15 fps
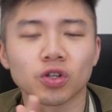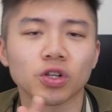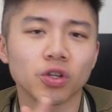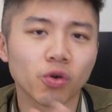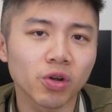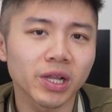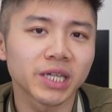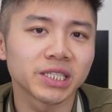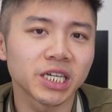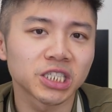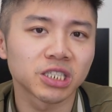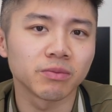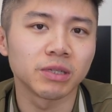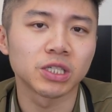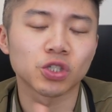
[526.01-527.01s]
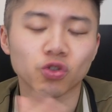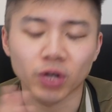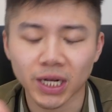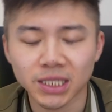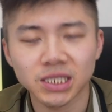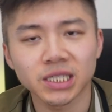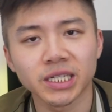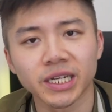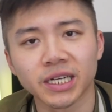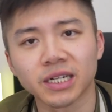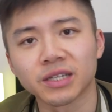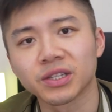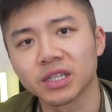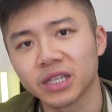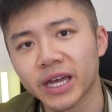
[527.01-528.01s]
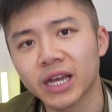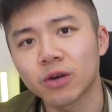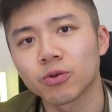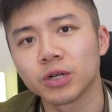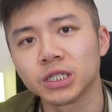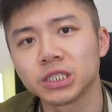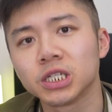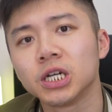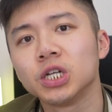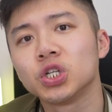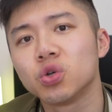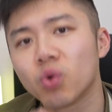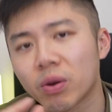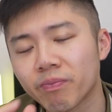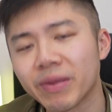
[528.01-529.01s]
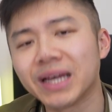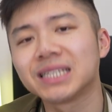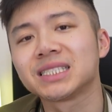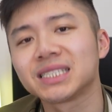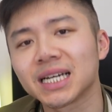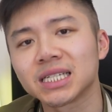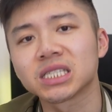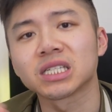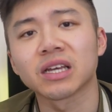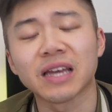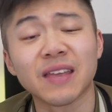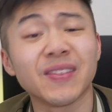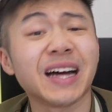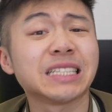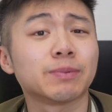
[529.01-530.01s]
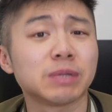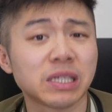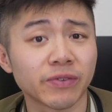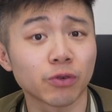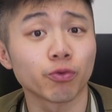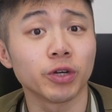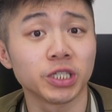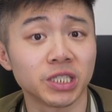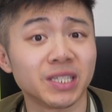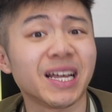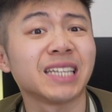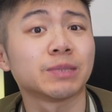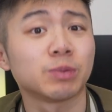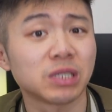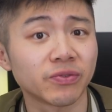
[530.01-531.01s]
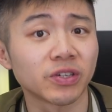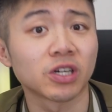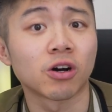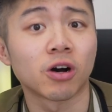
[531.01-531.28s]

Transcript: Localization means translating the language to what makes sense in that specific region, in that specific